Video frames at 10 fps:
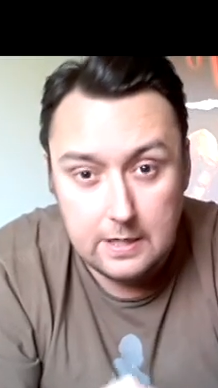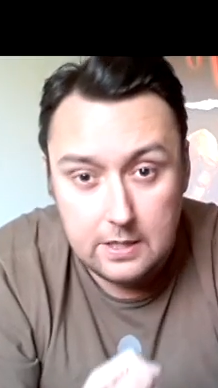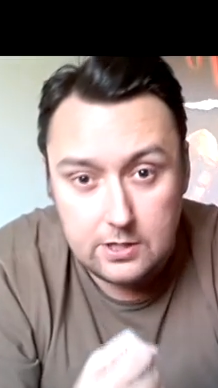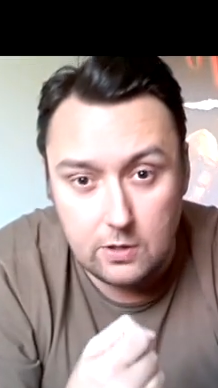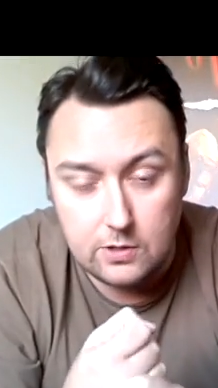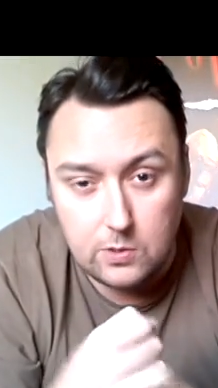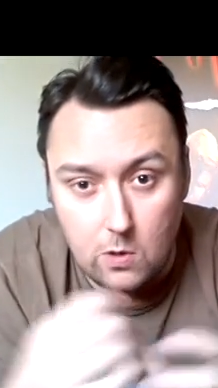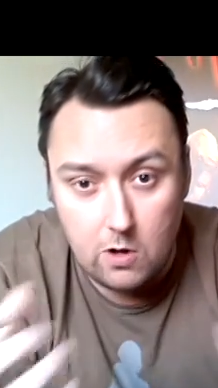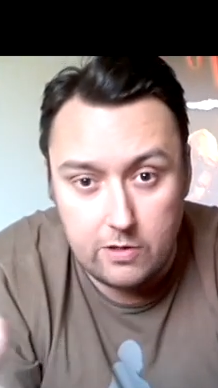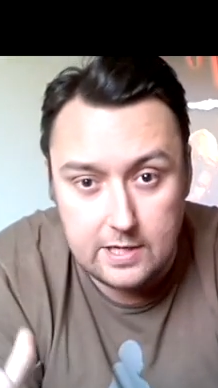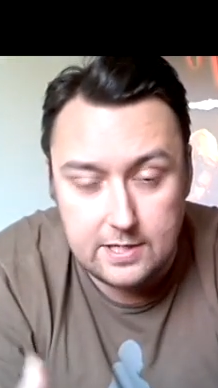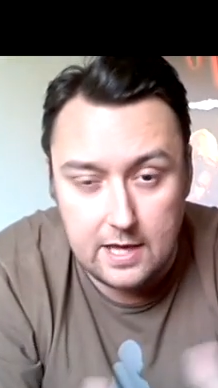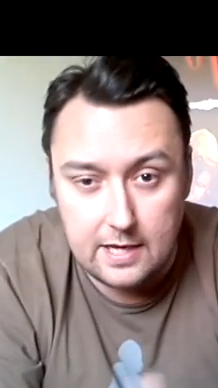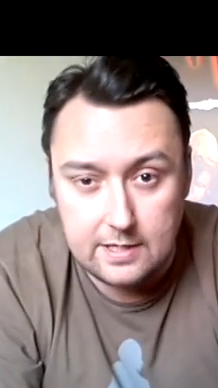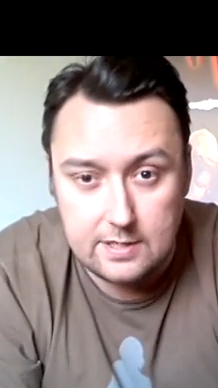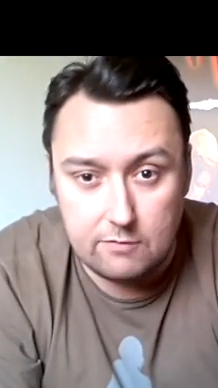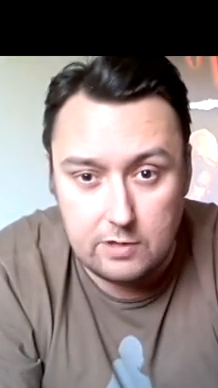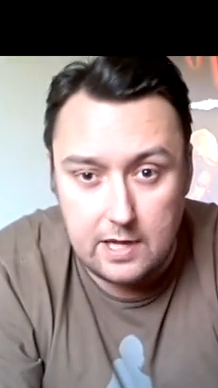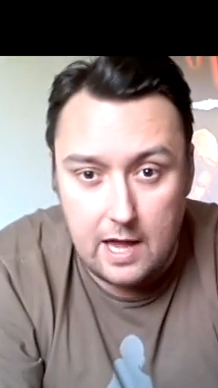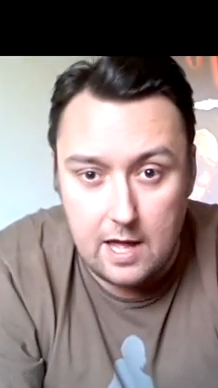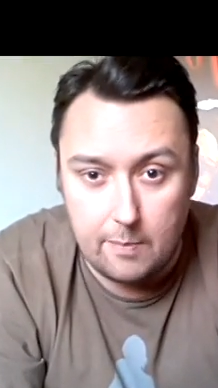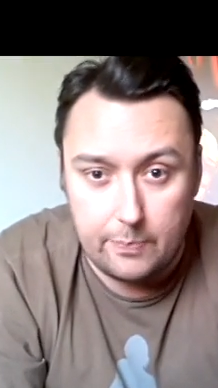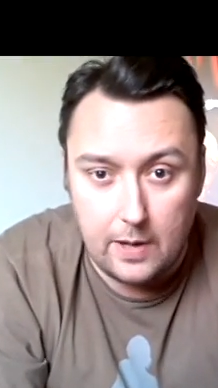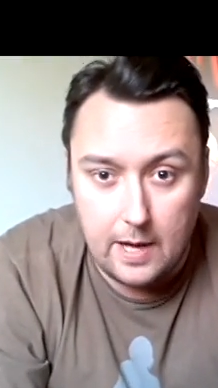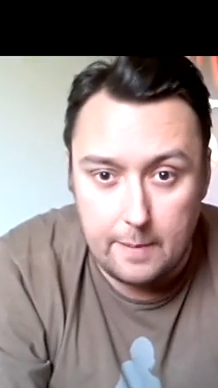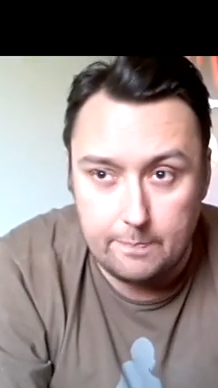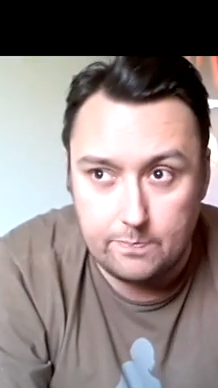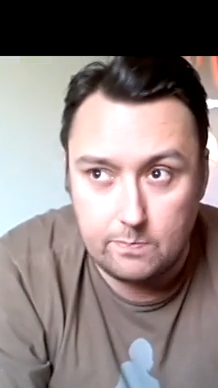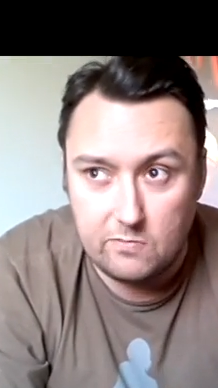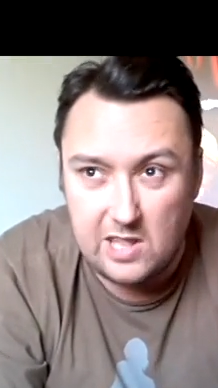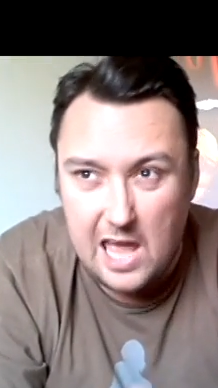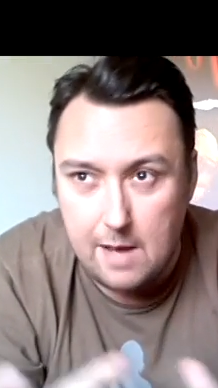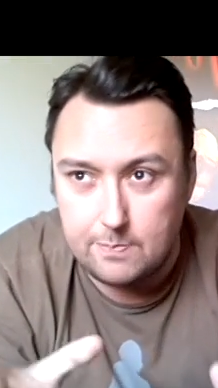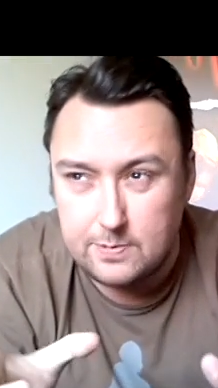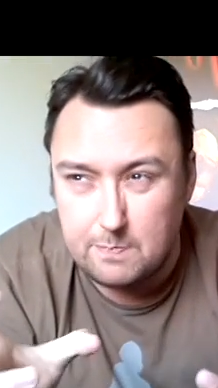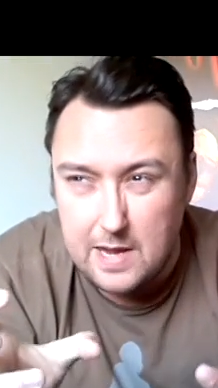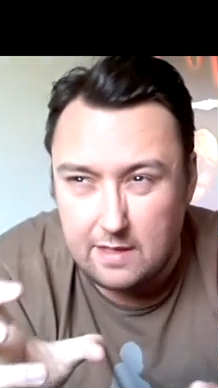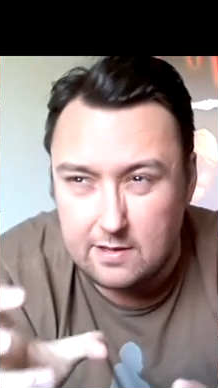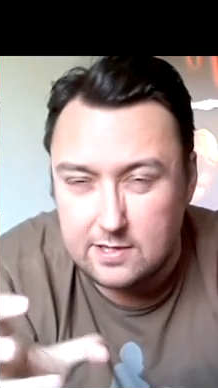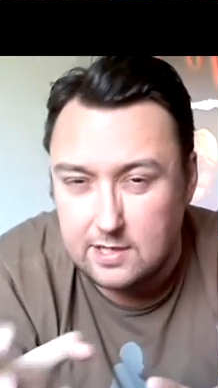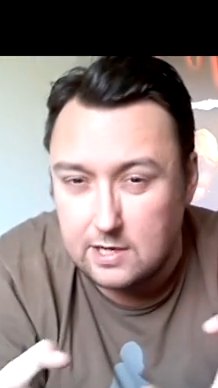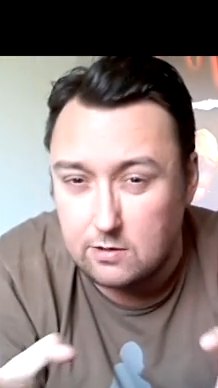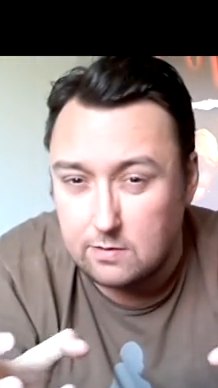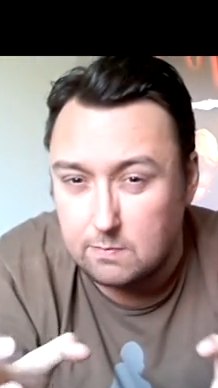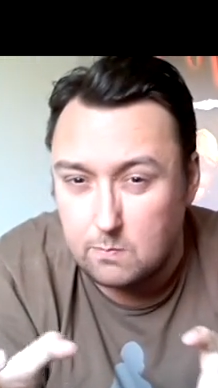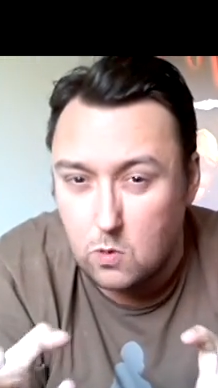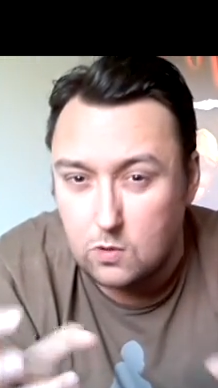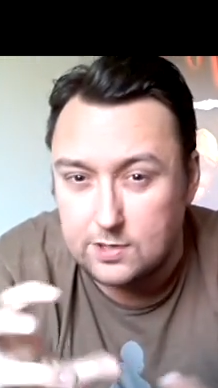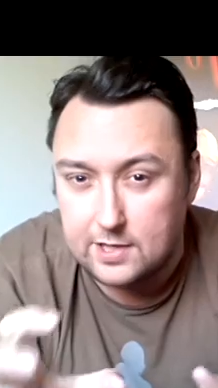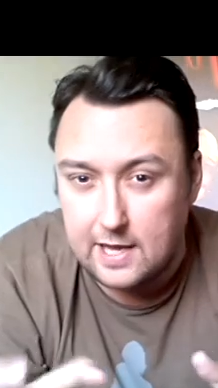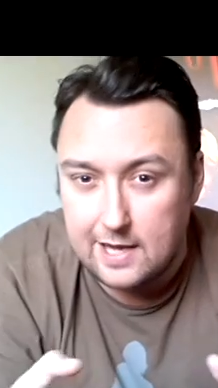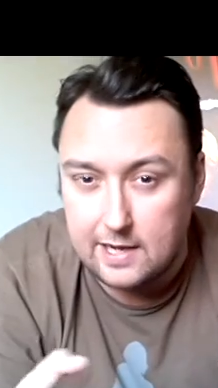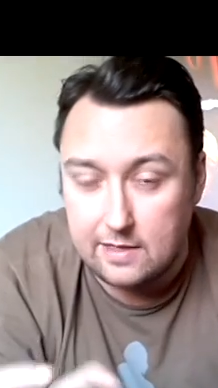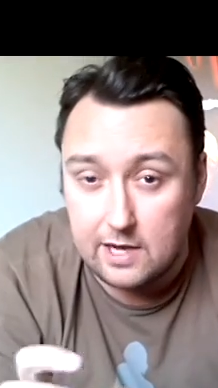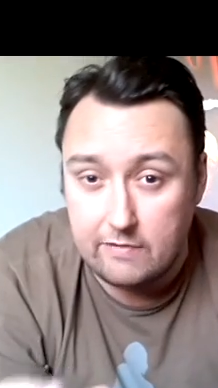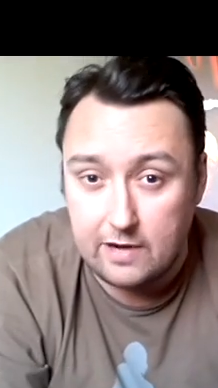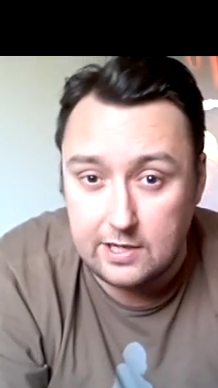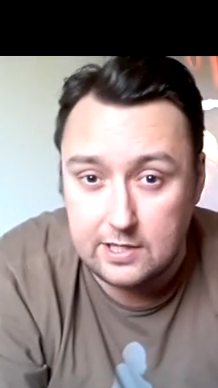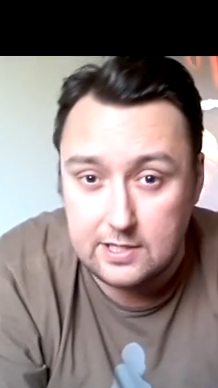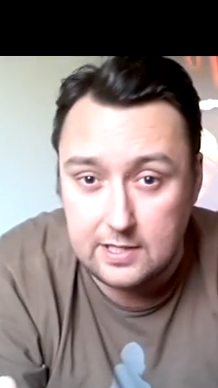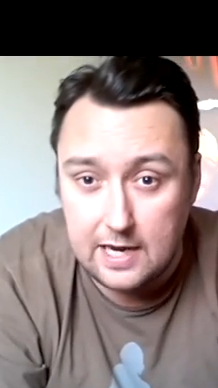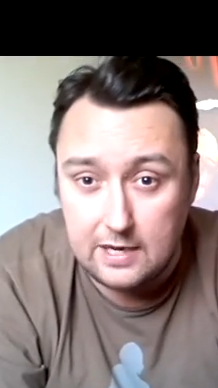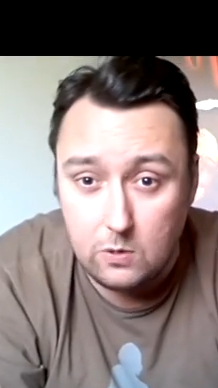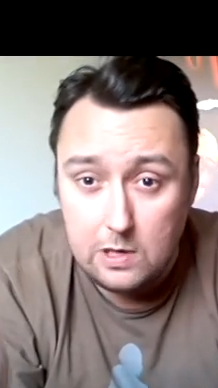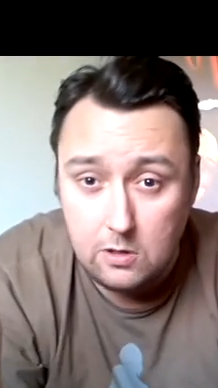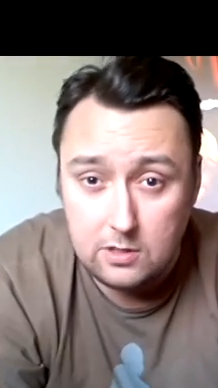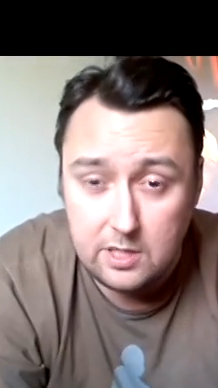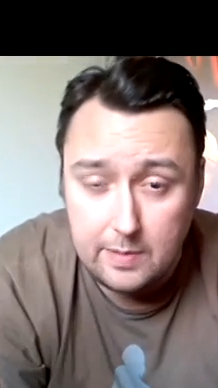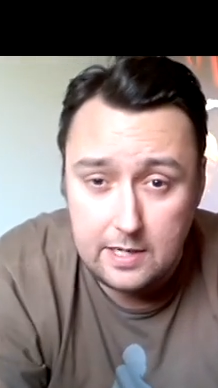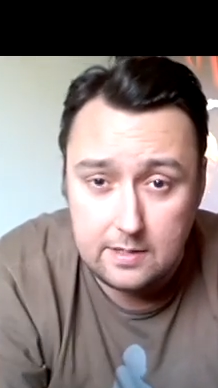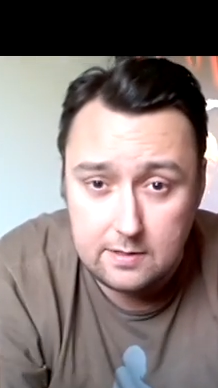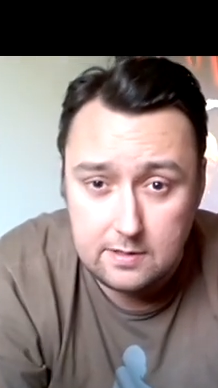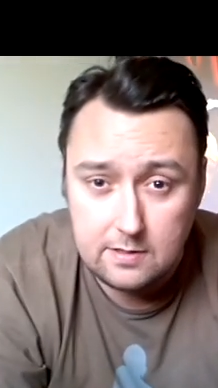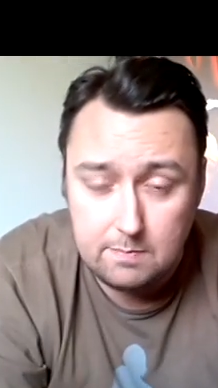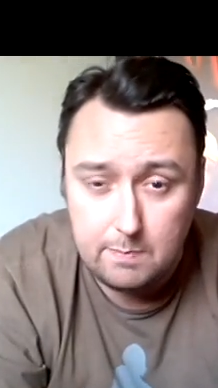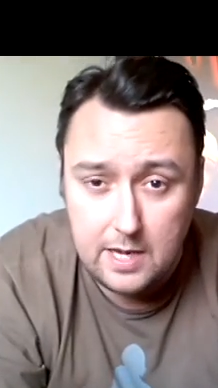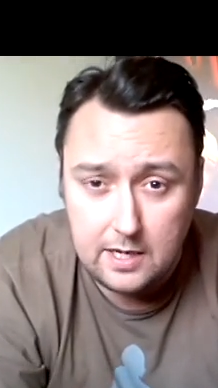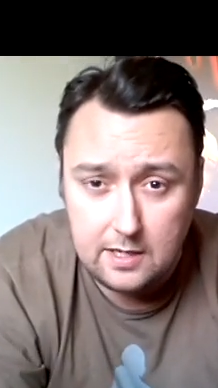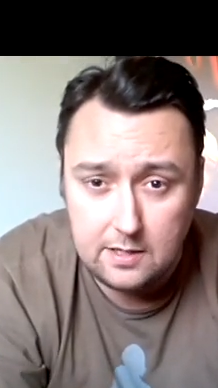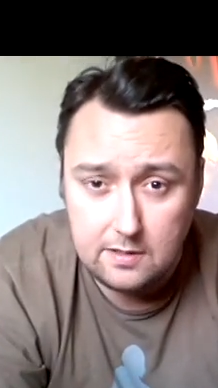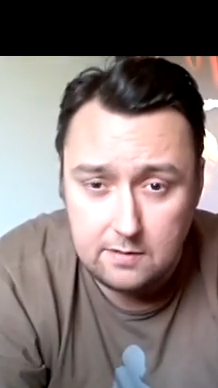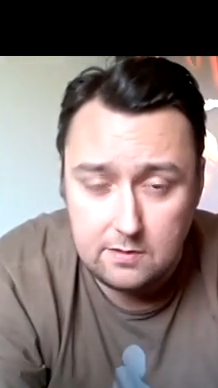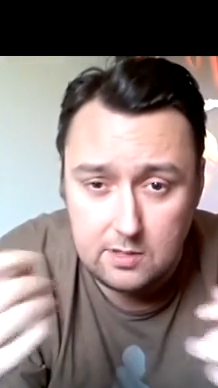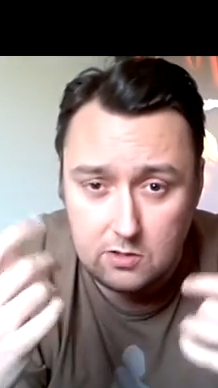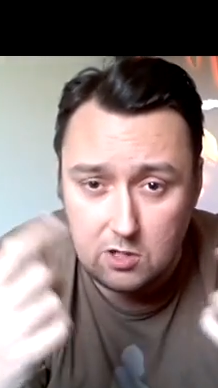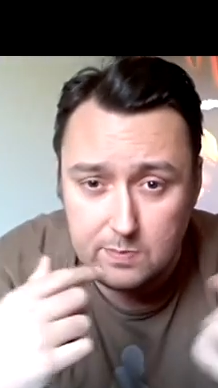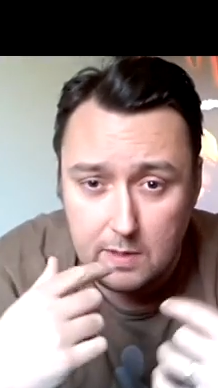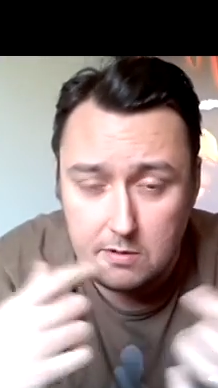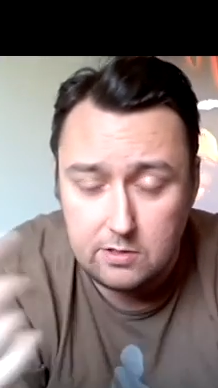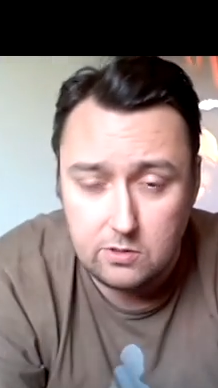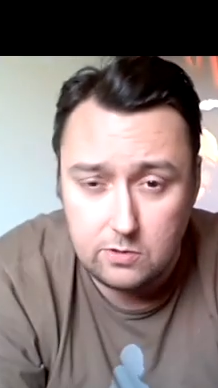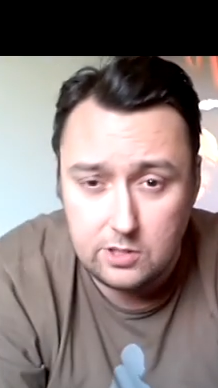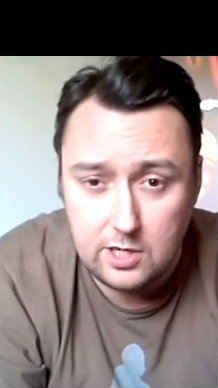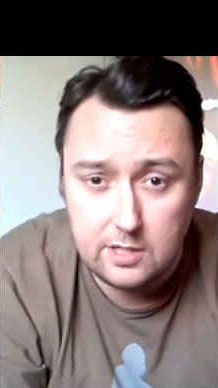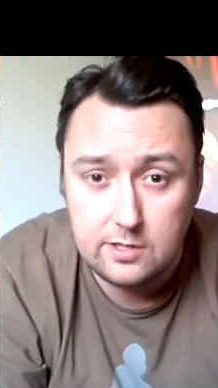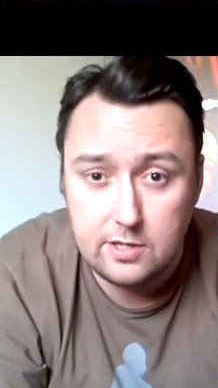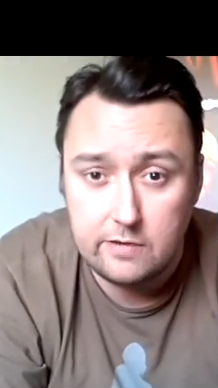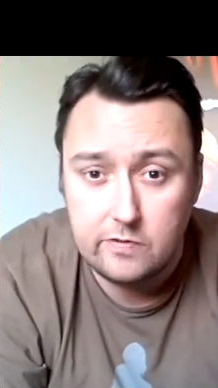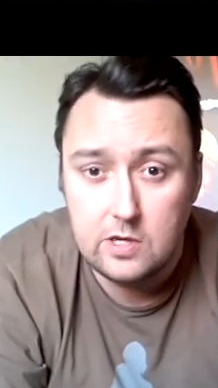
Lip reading: So all these things really helps make the scene more scary than if I just said, oh, it looks a bit big and he's got his mouth sewn shut and stuff.